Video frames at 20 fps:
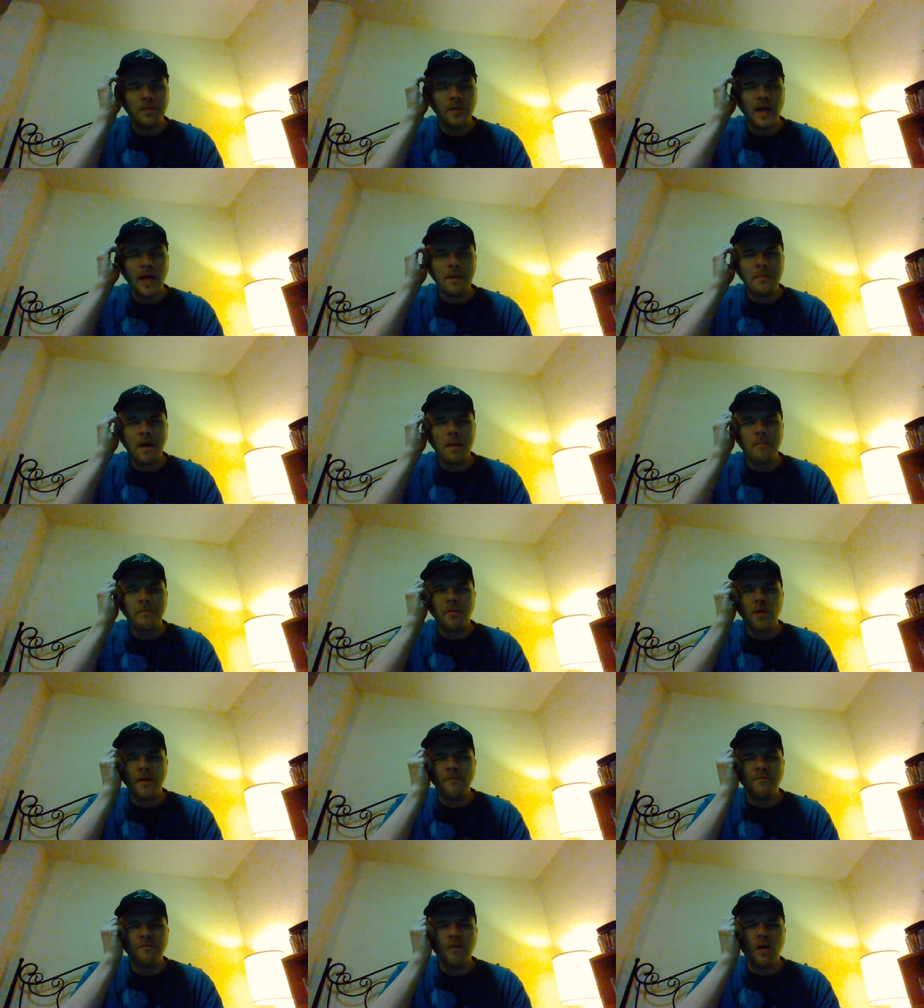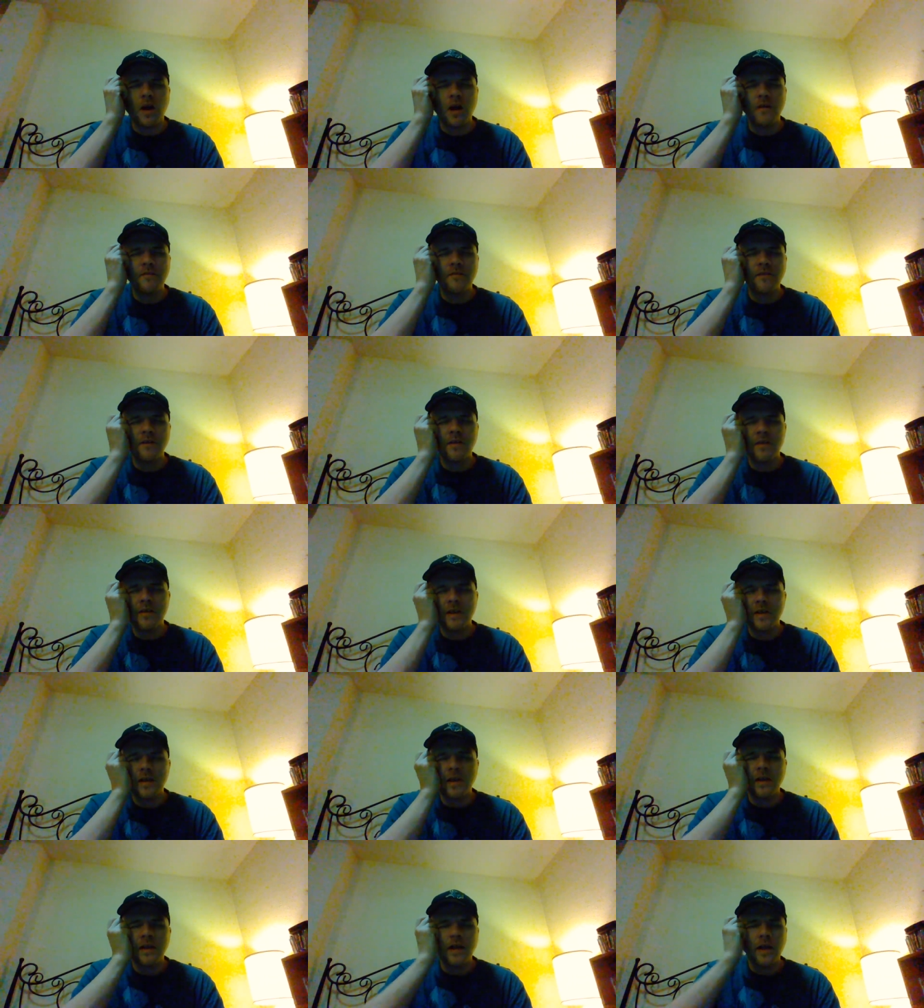blame on Brett Favre,
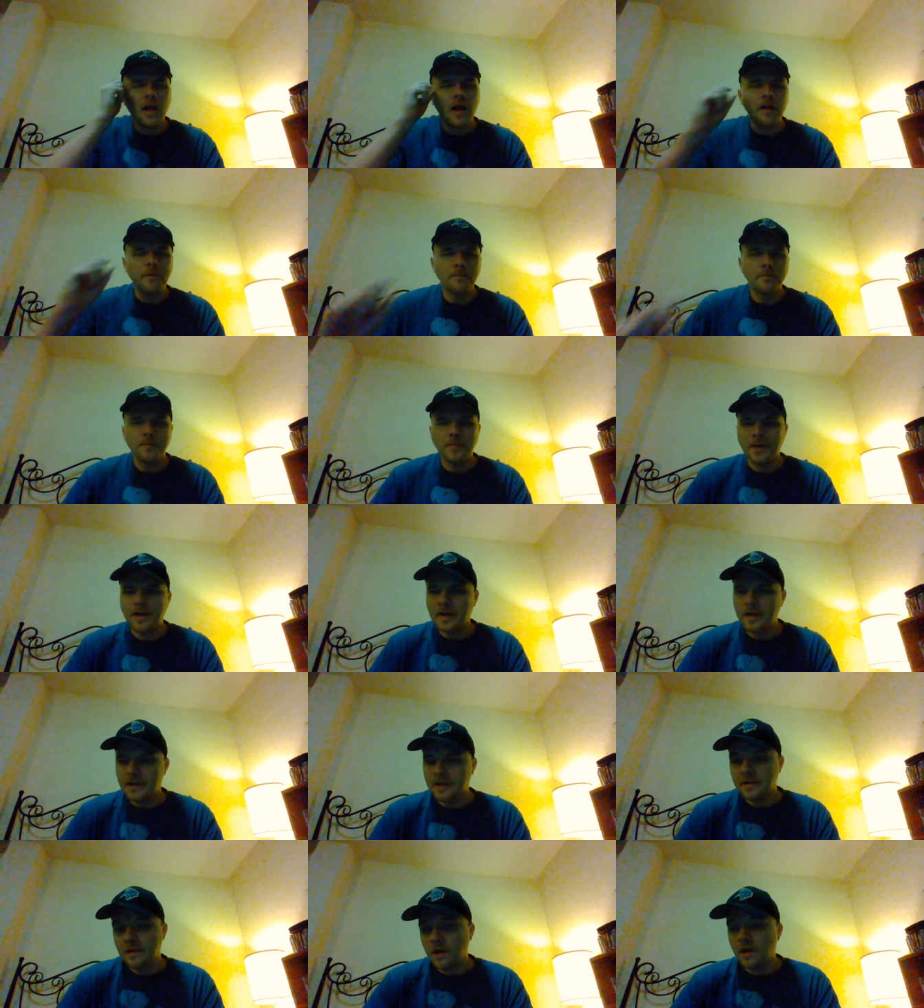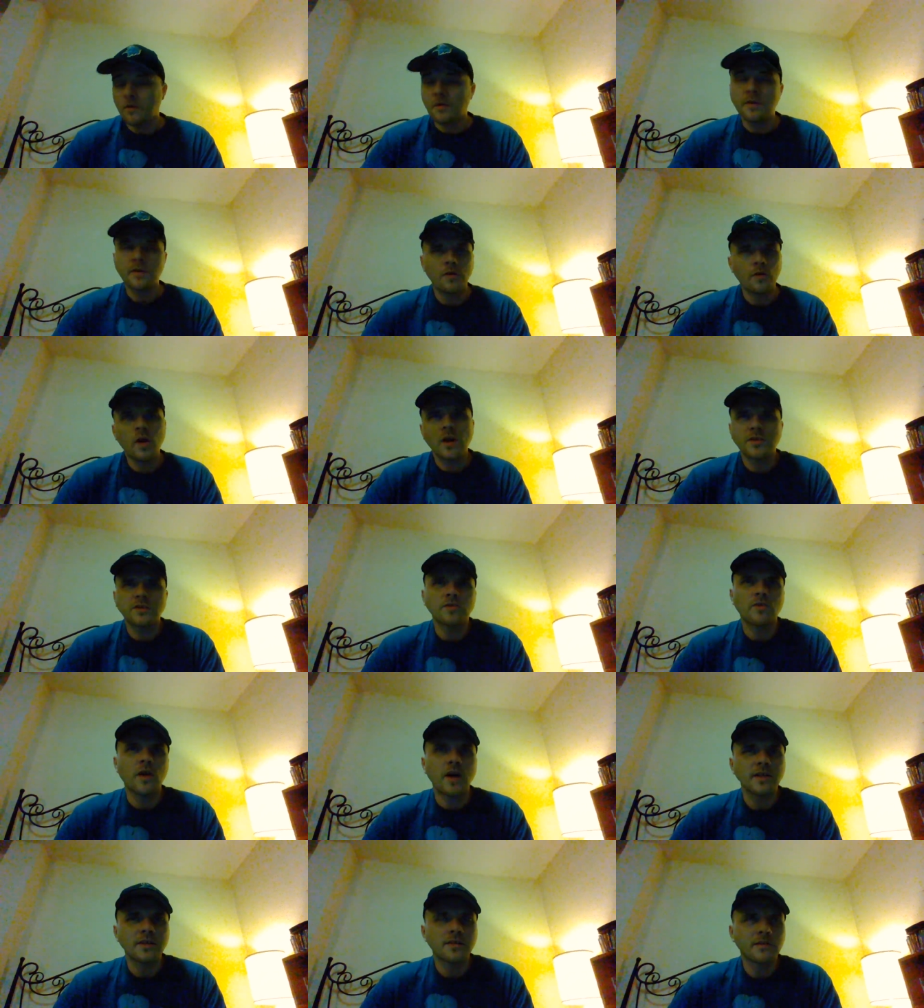but, you know, he
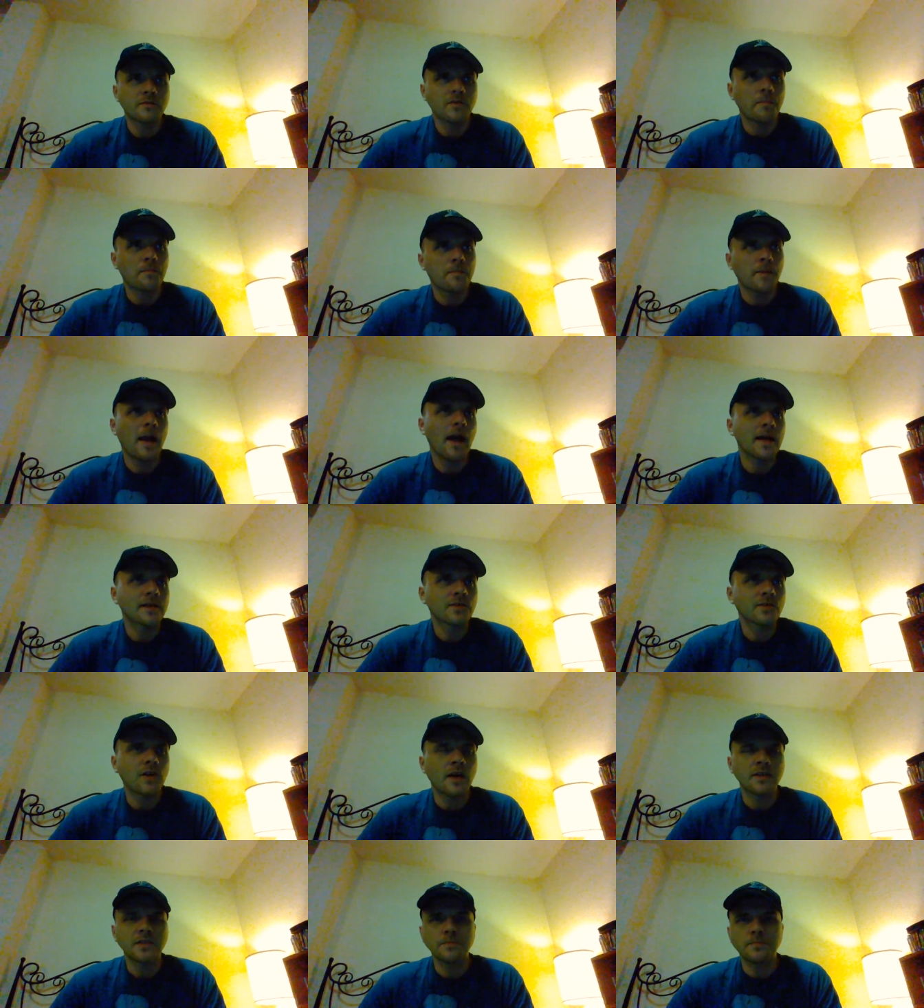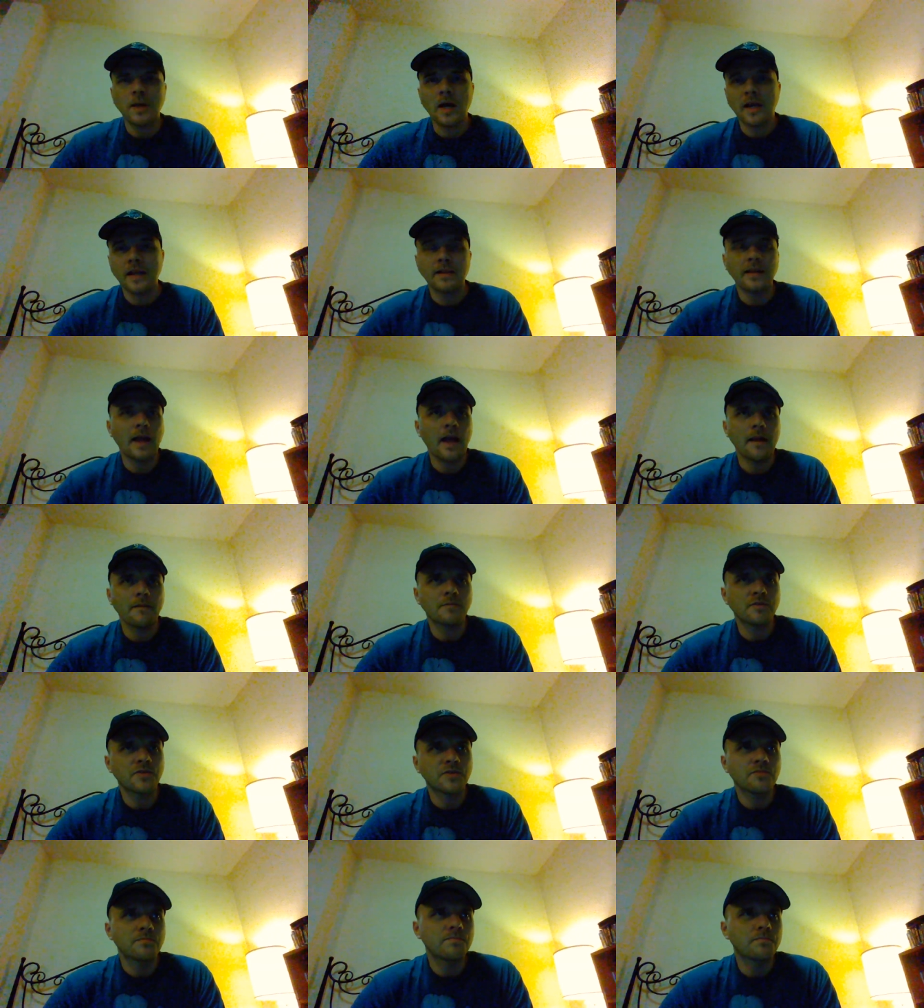the pass across his body. That
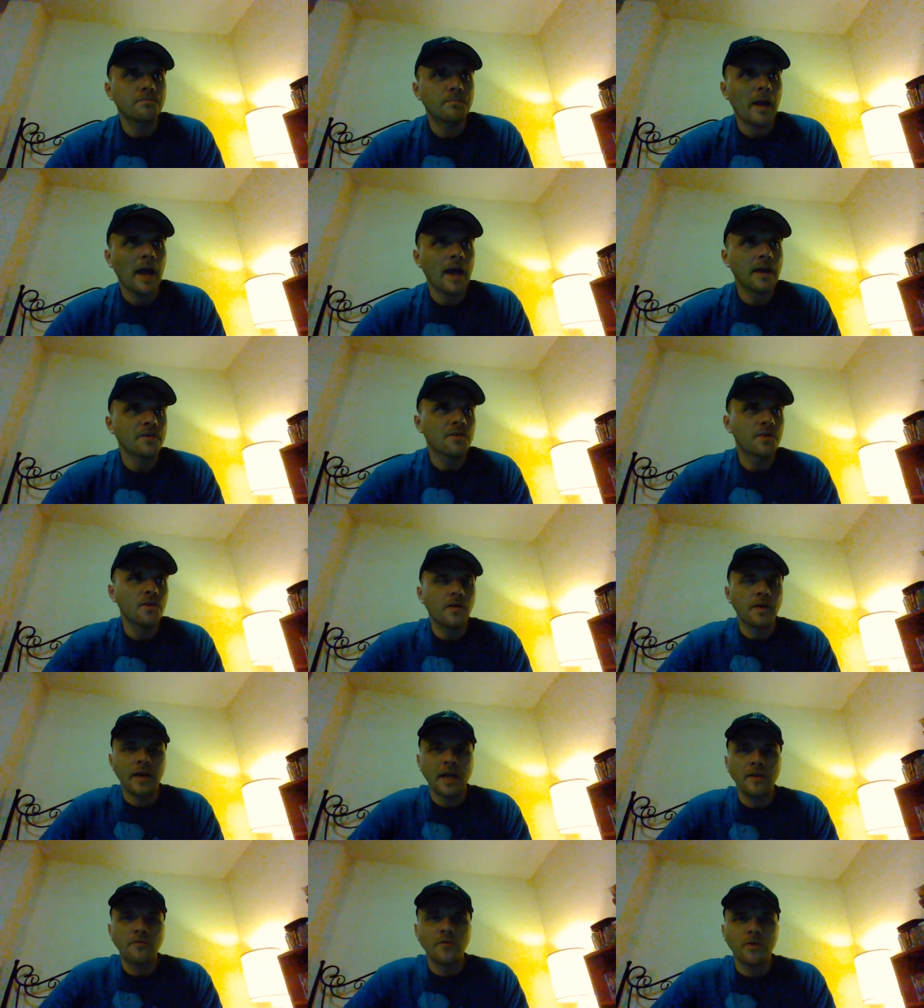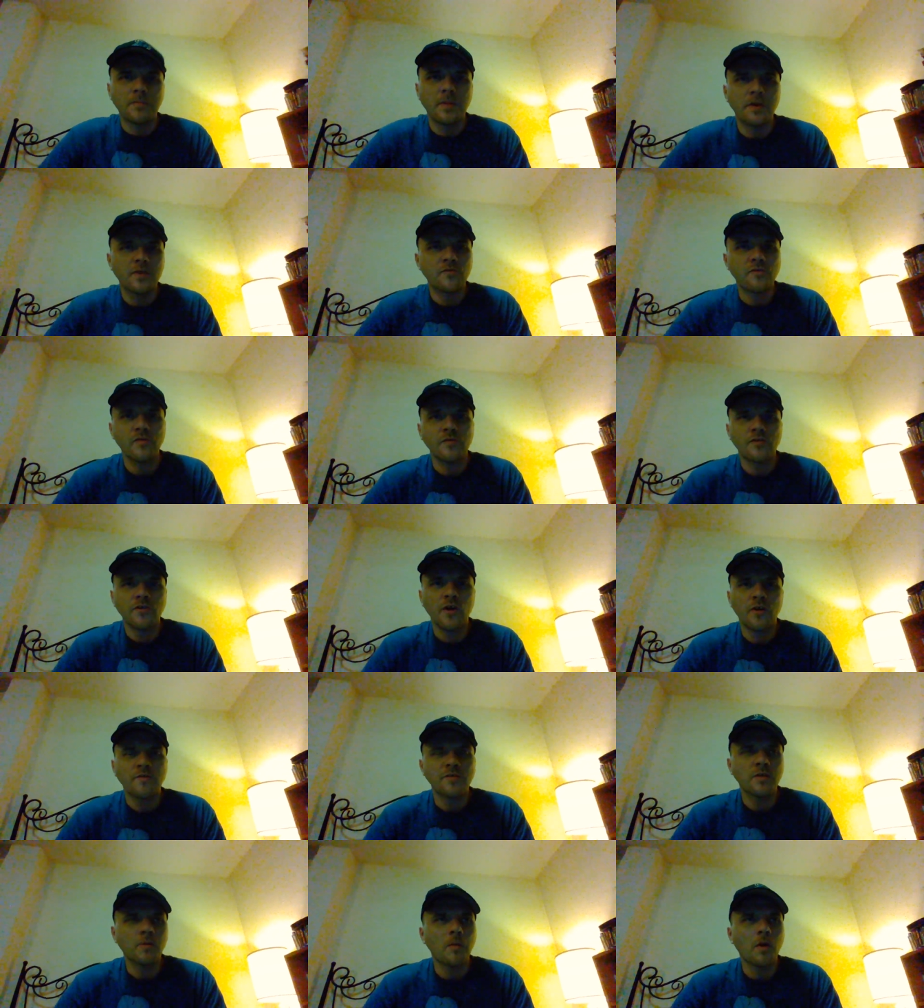was bad, too. And Adrian Peterson
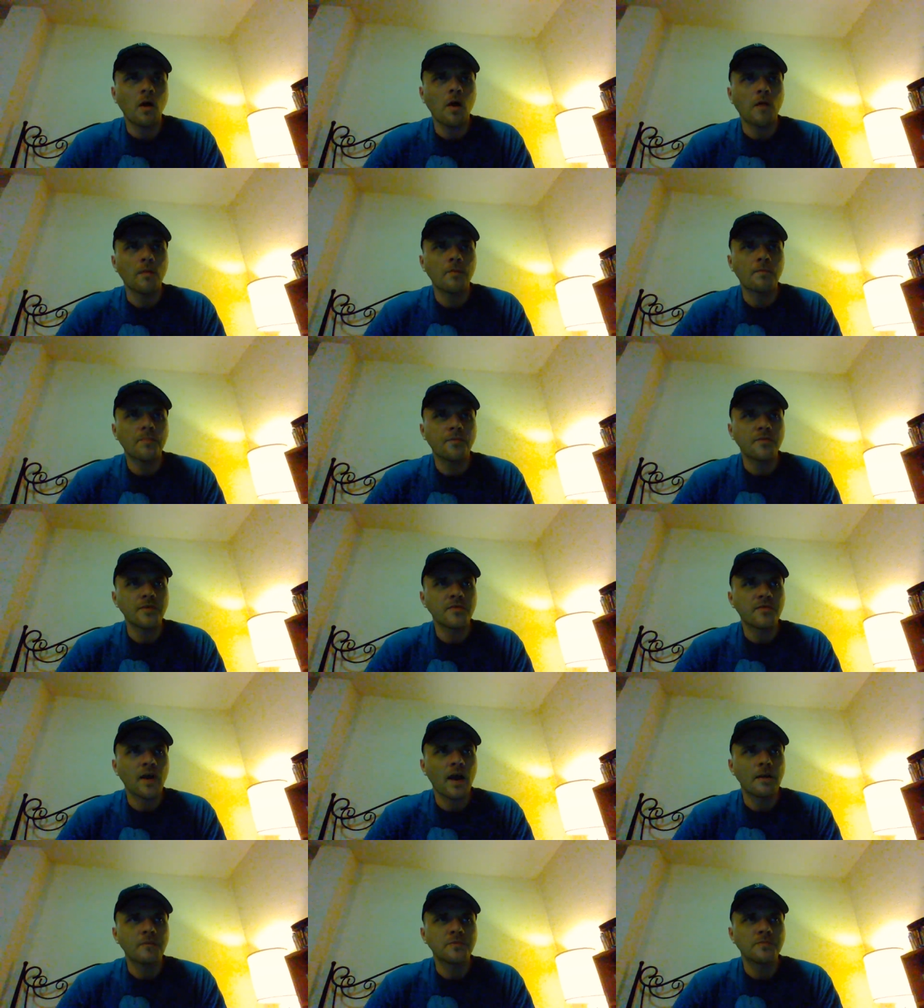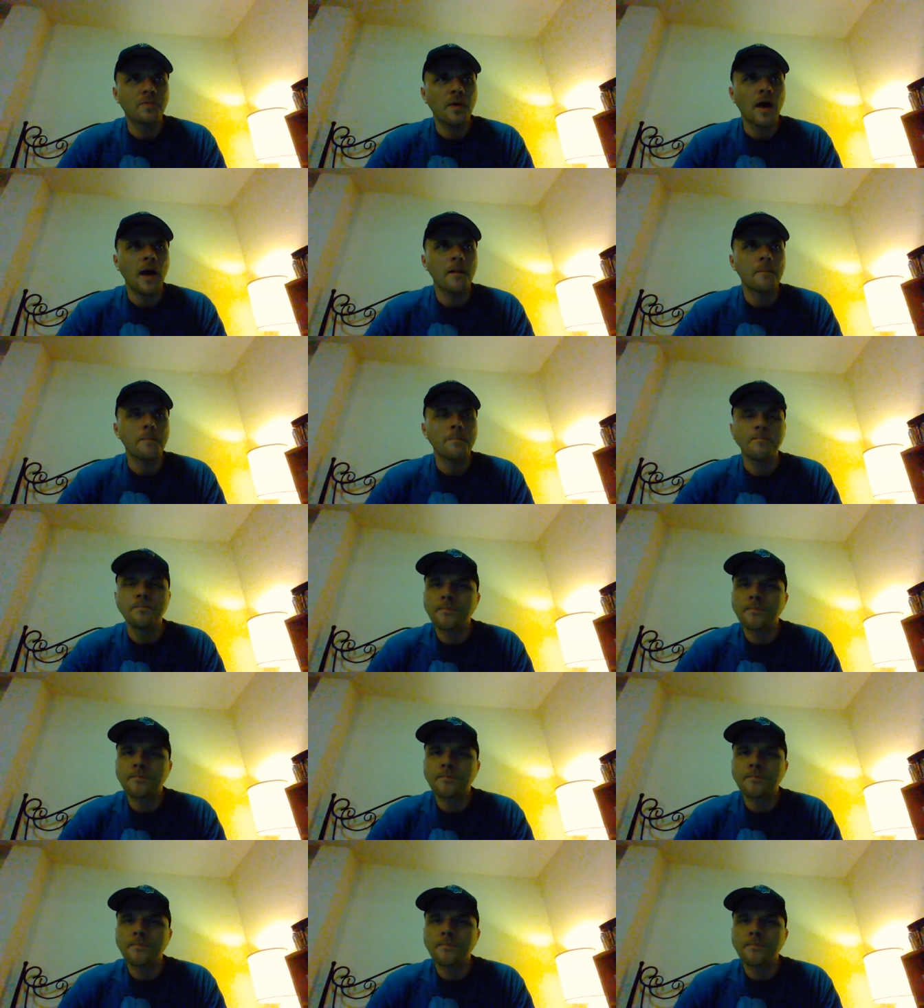turfing the ball 3 times. But